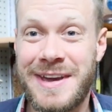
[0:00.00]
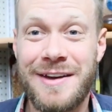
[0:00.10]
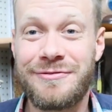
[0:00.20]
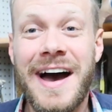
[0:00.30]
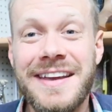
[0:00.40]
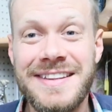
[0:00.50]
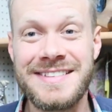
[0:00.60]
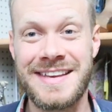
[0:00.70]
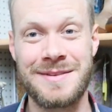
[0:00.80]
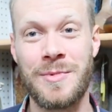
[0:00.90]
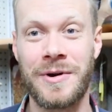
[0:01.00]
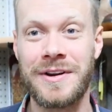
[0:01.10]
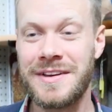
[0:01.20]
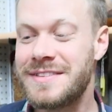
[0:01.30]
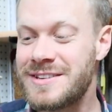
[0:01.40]
you can't find these anymore.
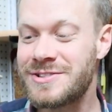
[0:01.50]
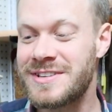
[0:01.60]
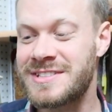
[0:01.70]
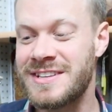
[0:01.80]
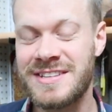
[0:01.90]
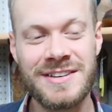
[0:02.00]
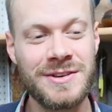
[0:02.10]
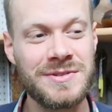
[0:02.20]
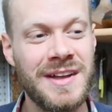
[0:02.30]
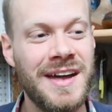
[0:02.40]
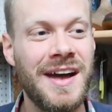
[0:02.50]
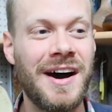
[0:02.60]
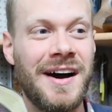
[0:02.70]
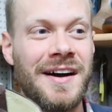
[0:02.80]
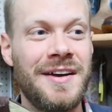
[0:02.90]
These are discontinued.
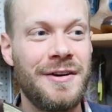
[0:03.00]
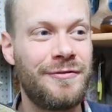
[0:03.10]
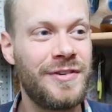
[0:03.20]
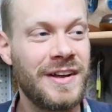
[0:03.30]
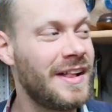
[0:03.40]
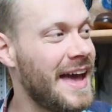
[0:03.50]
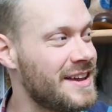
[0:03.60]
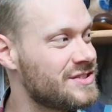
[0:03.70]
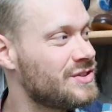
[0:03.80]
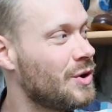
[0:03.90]
Uh, Phil has